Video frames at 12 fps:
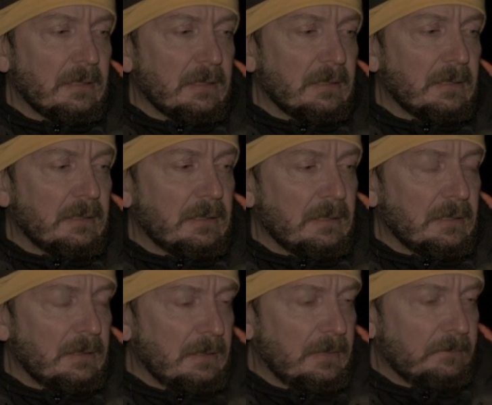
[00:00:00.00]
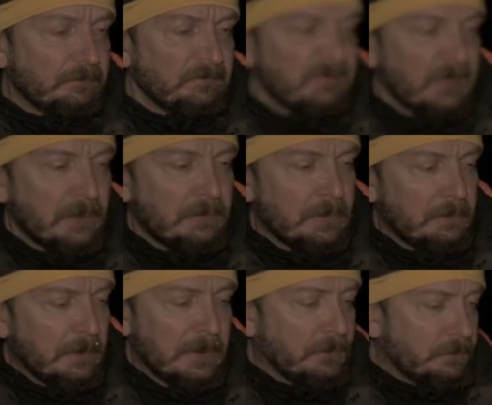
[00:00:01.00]
I will
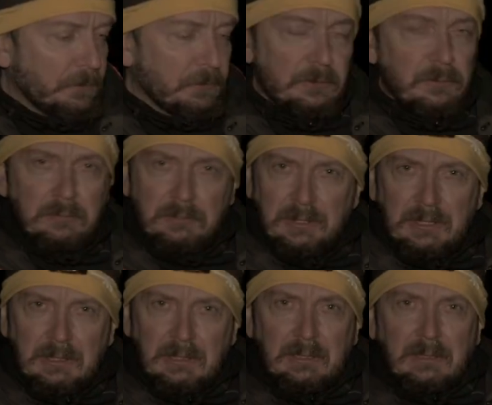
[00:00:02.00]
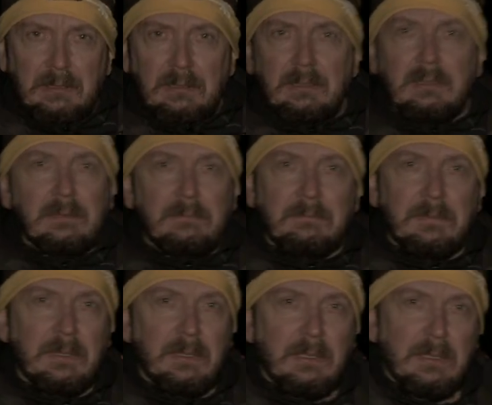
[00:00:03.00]
wait for a dew shield and a
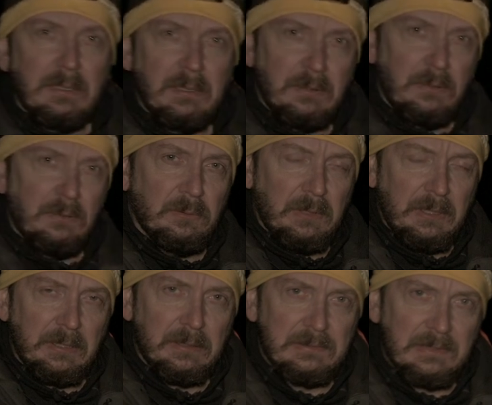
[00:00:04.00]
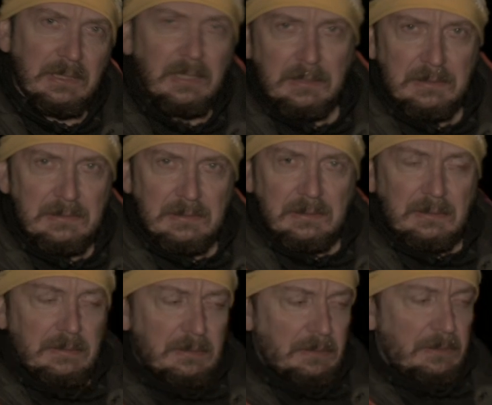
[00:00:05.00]
new clear skies
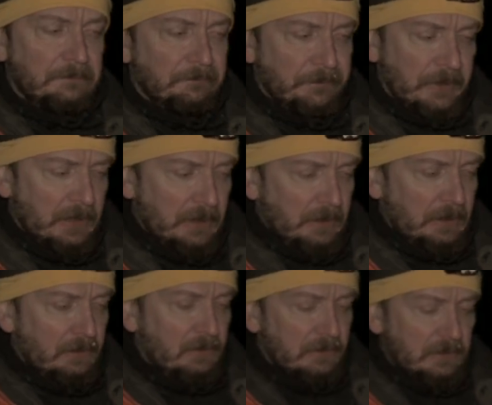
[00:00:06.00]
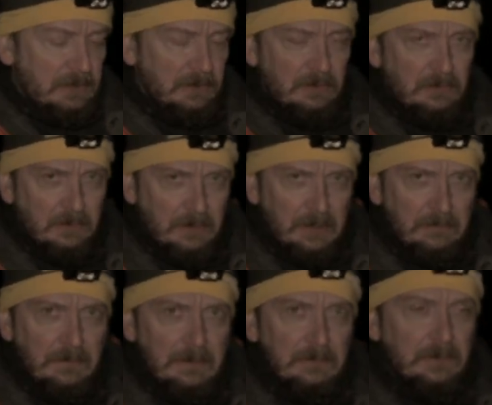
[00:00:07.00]
and continue to
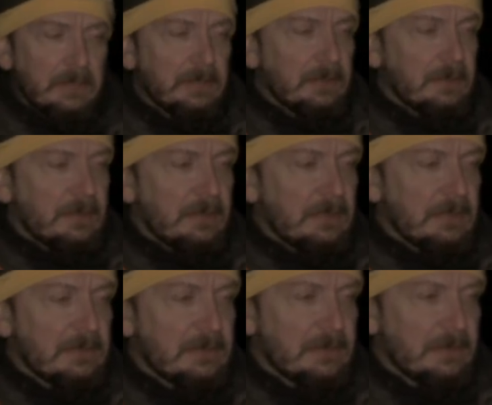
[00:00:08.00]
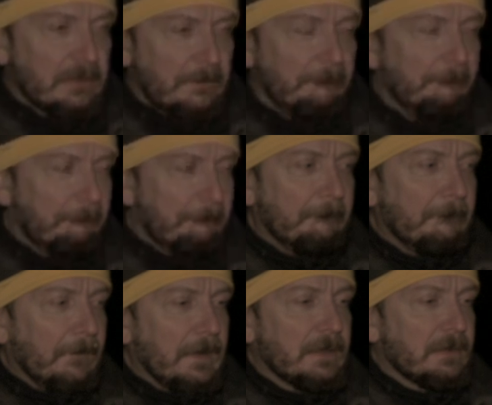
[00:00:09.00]
evaluate this
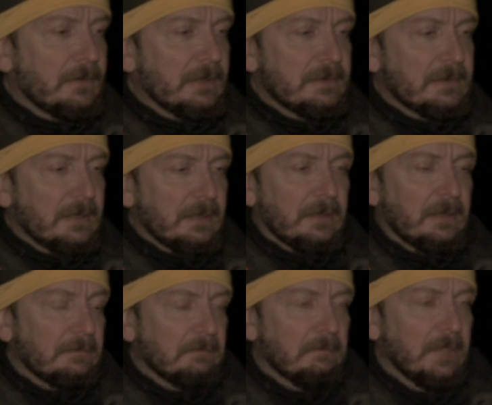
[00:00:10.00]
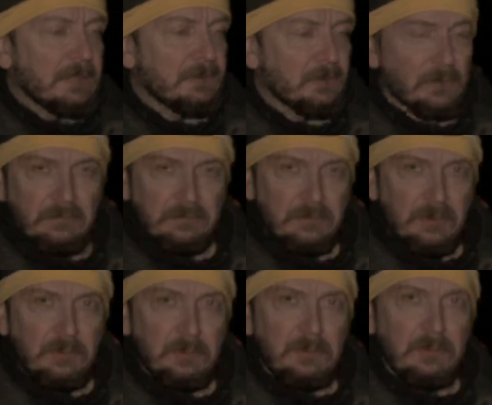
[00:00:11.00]
interesting
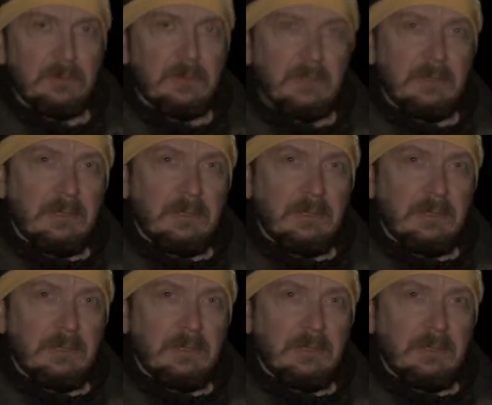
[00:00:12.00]
Maksutov-Newton